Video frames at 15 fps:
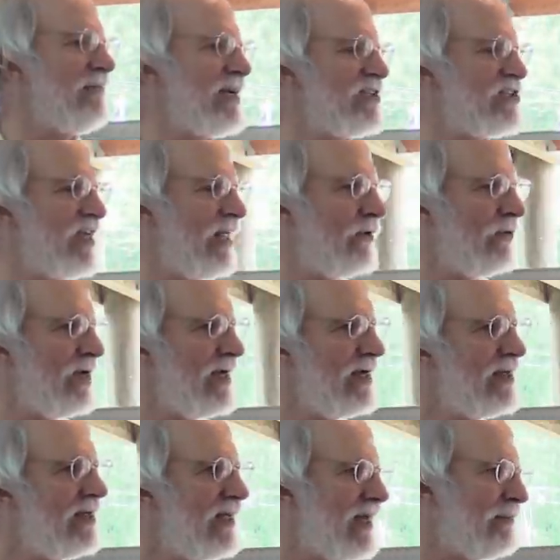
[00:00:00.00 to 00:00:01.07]
my celery
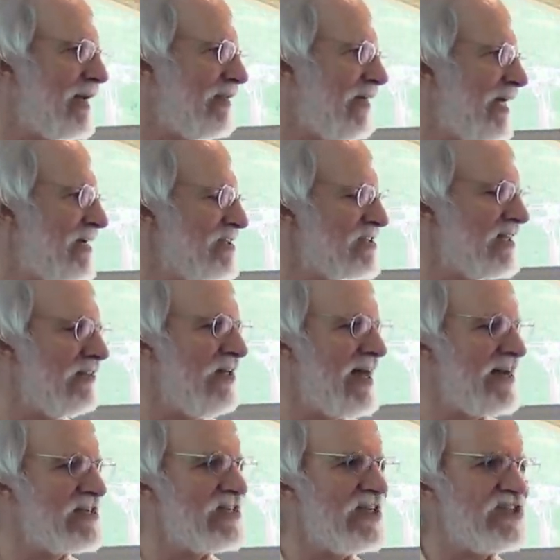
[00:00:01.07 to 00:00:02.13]
and my lettuce. The
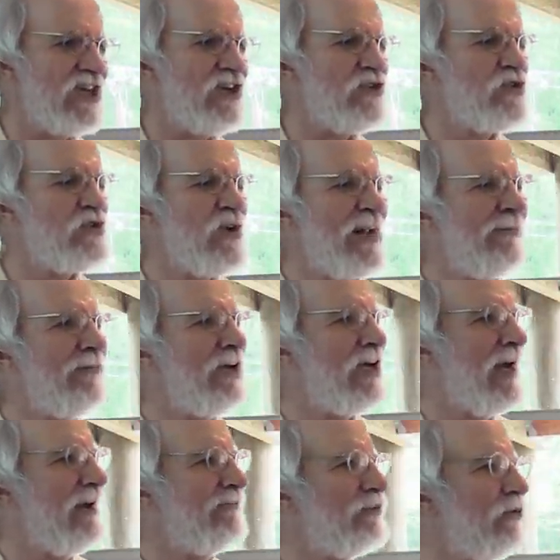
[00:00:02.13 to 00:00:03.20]
lettuce gets incredibly
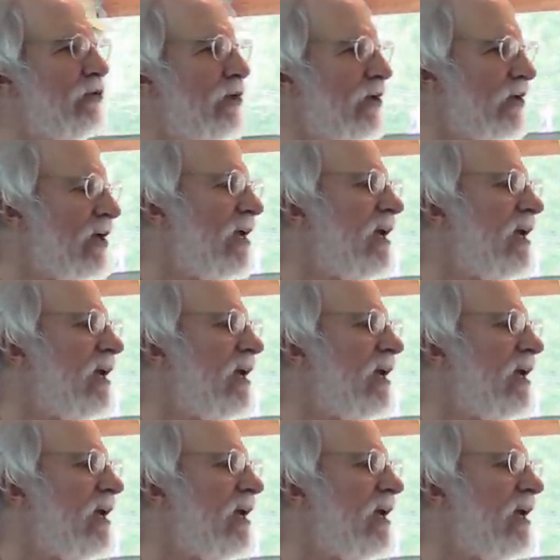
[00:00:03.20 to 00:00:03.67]
convoluted.